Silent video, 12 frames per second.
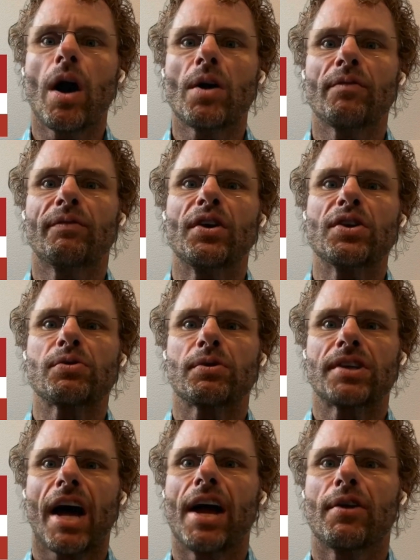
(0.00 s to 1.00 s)
Welcome, future
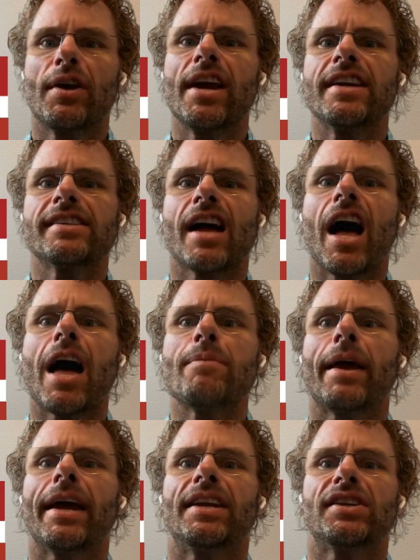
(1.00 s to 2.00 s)
retirees.
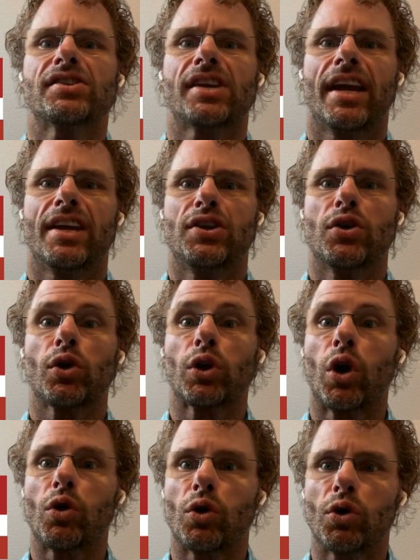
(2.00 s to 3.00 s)
I'm Andy Staton, your
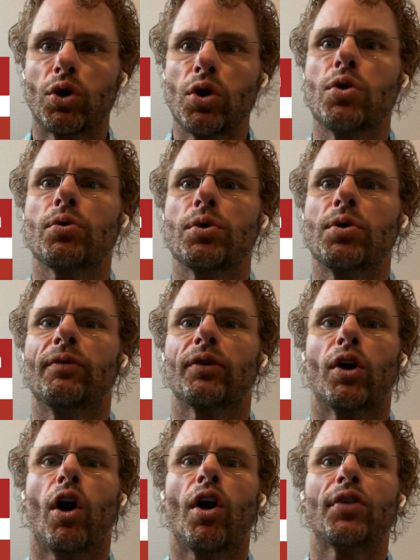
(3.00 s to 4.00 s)
local guru
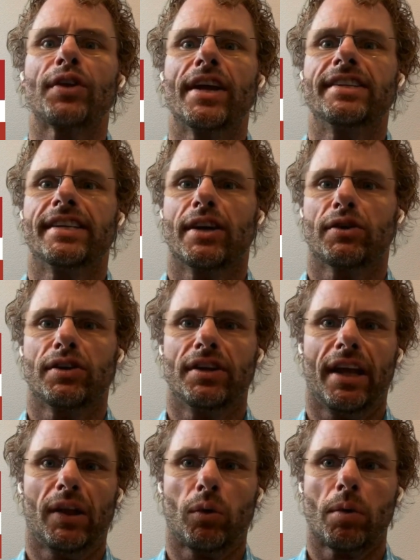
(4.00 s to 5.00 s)
for all things here at the
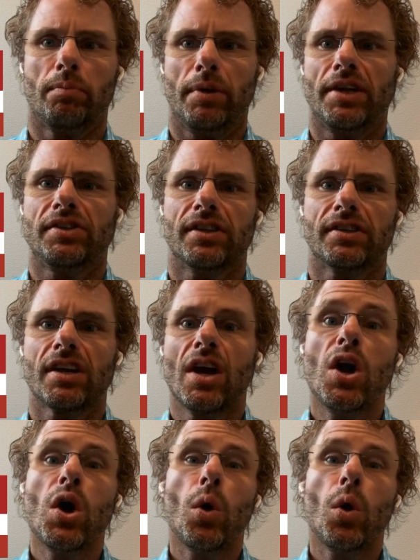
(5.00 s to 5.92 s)
Delaware beaches.